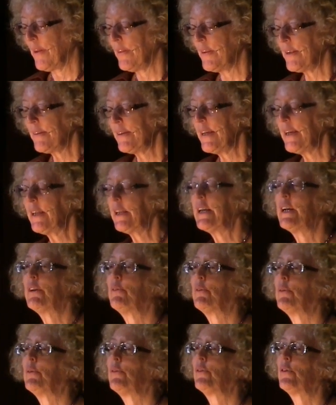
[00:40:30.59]
This
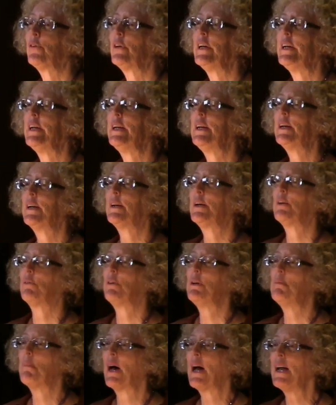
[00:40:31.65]
healing tree
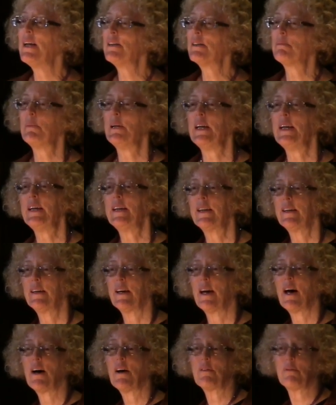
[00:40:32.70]
reminds me
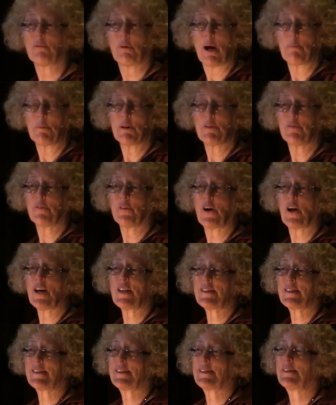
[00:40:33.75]
of Robert
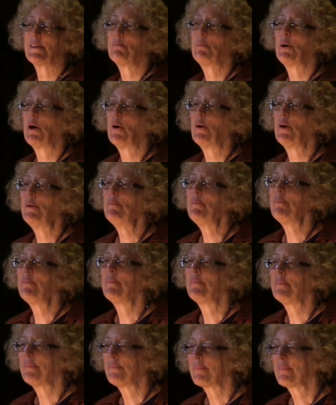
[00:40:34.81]
Frost's poem,
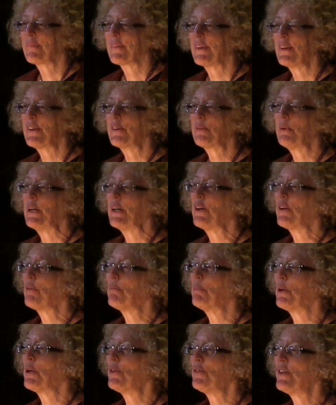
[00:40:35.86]
The Swinger
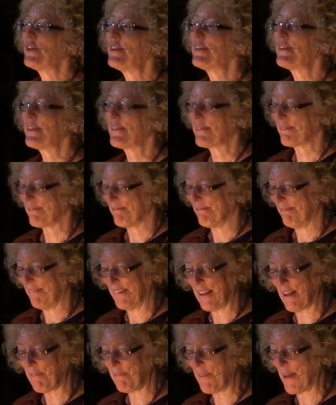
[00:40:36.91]
of Birches.
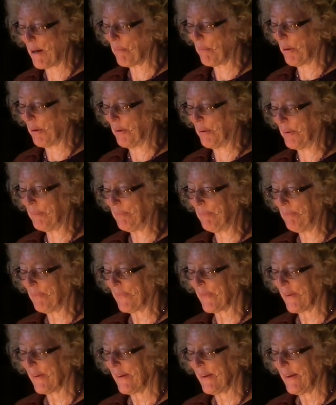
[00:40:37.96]
Love that poem.
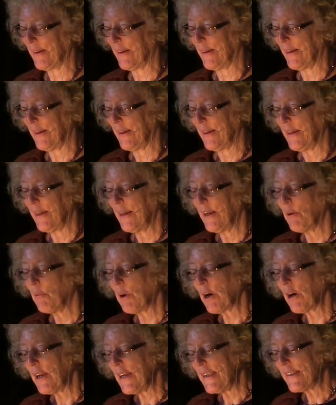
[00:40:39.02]

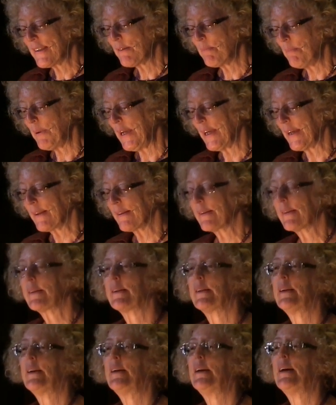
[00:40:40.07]
Where he speaks
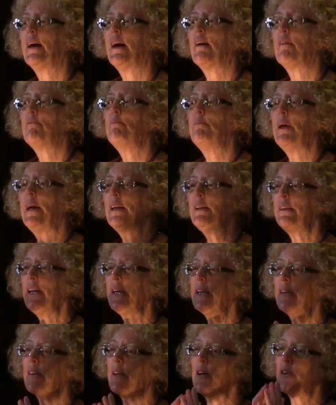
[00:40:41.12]
of
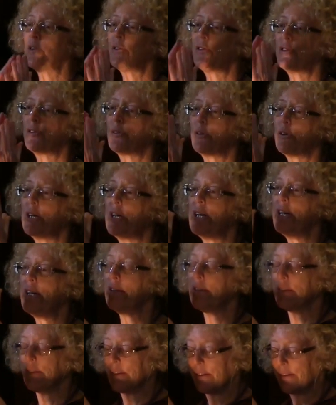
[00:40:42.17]
bending those
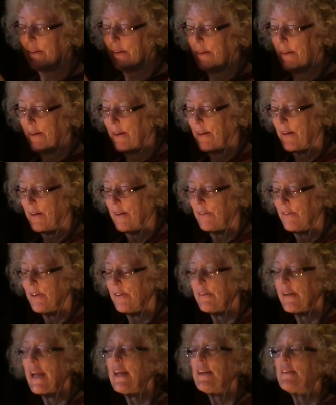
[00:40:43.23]
trees to
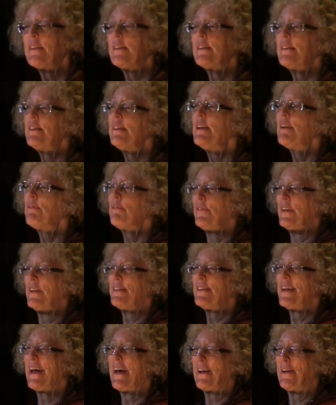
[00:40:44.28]
take the
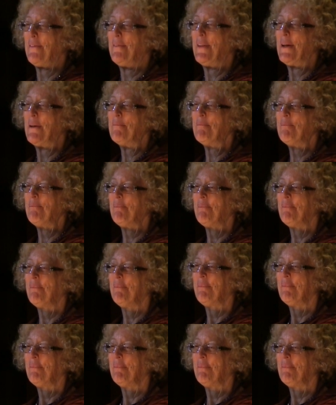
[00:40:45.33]
stiffness out of them,